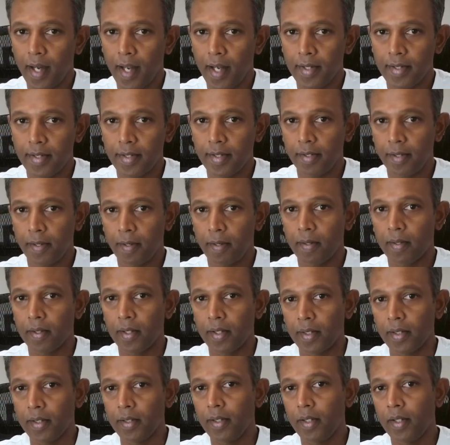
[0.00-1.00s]
has
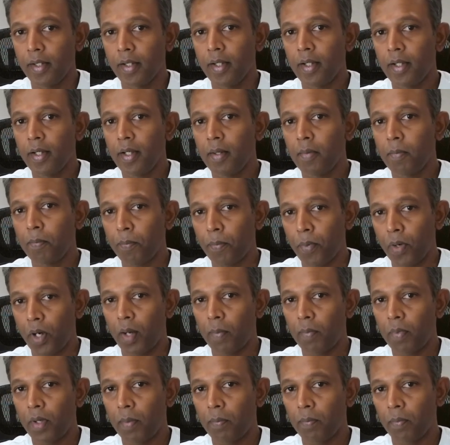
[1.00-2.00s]
a
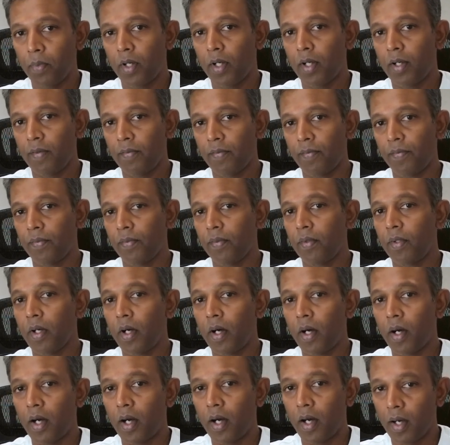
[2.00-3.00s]
problem of
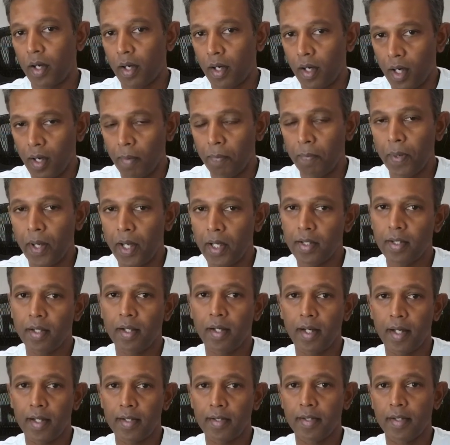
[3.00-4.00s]

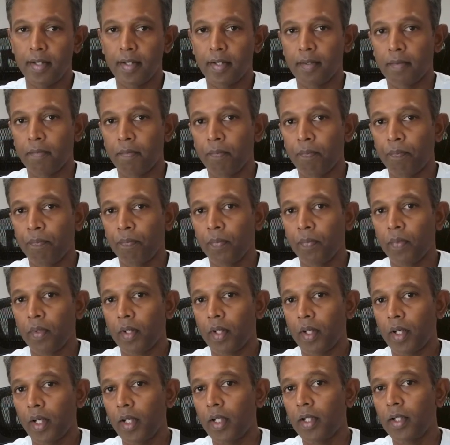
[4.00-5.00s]
operationalizing
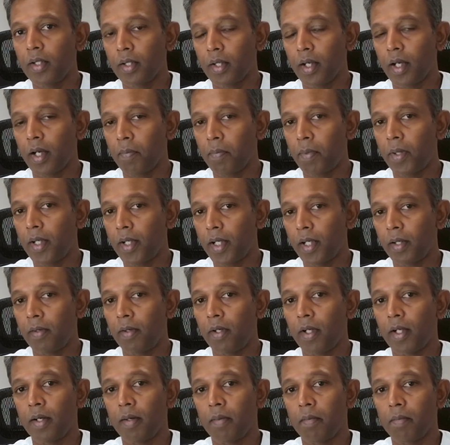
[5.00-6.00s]
in a
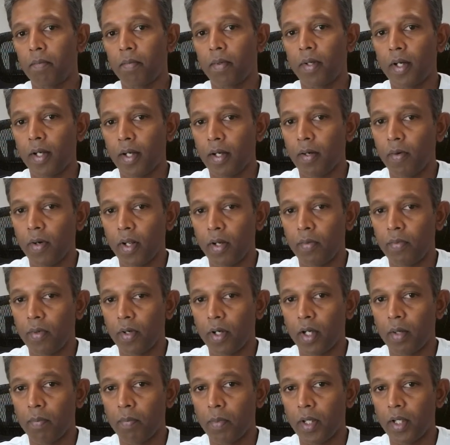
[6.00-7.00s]
particular cloud
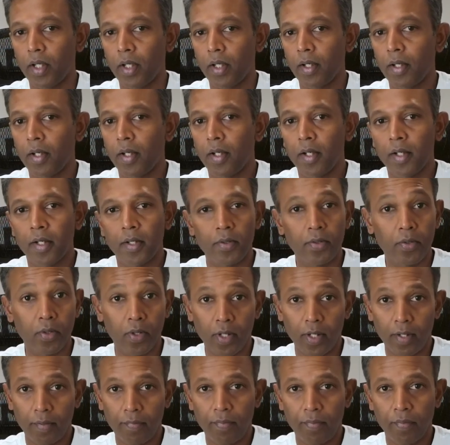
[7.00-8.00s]
environment do
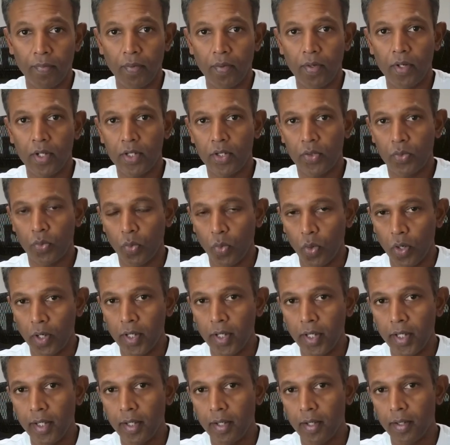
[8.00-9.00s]
not focus
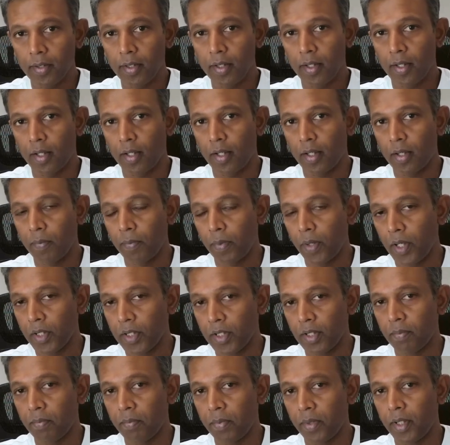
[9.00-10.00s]
only on the
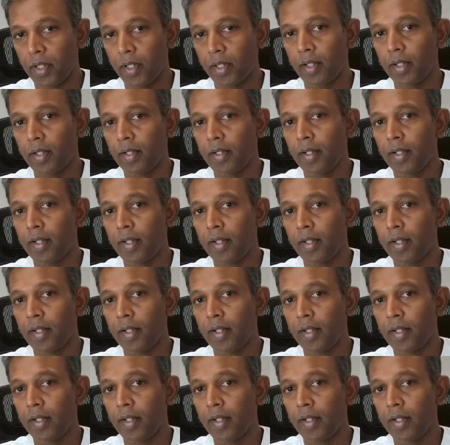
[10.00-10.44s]
operational pillar